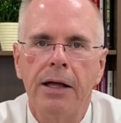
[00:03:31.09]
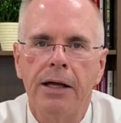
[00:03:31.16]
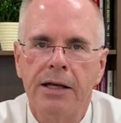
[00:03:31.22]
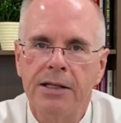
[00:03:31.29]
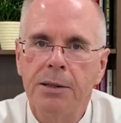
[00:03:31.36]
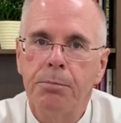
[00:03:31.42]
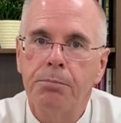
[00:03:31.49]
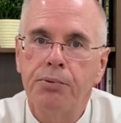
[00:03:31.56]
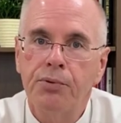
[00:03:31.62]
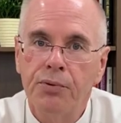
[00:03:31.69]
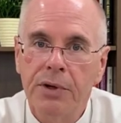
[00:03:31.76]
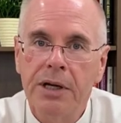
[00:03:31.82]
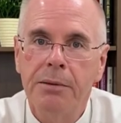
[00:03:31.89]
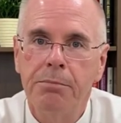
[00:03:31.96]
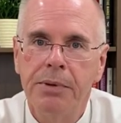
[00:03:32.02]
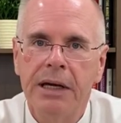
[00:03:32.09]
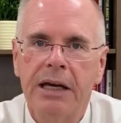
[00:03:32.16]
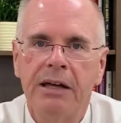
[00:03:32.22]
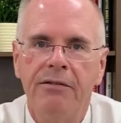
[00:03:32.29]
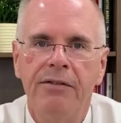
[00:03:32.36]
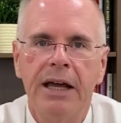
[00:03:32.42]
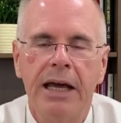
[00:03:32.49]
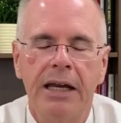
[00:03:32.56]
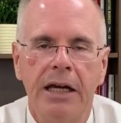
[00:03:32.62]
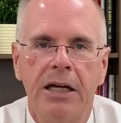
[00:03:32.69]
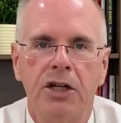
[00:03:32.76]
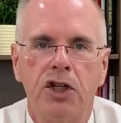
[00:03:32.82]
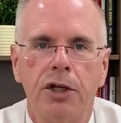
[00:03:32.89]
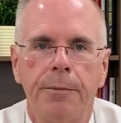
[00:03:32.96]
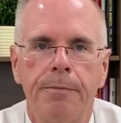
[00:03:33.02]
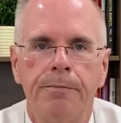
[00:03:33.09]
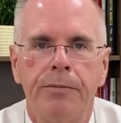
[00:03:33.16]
It's a pretty big advantage.